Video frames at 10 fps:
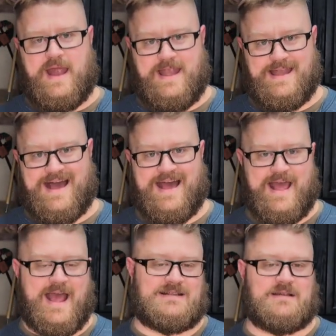and not
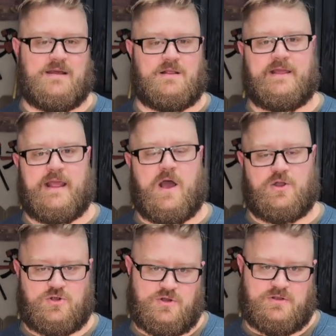accidentally
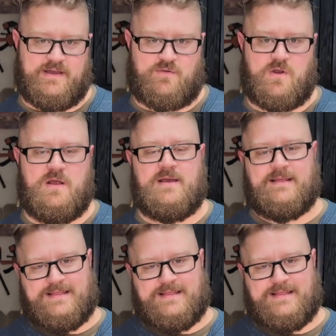under deliver,